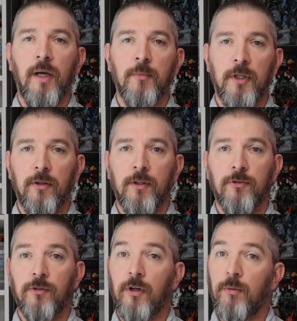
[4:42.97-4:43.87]
I'm going to then
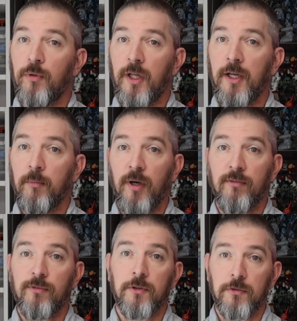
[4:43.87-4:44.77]
start applying my
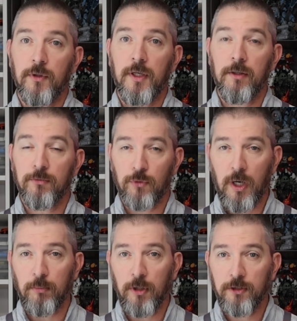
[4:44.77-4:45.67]
first layer of
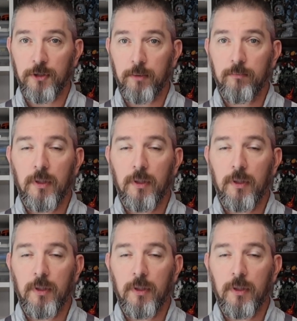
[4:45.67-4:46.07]
dry brushing.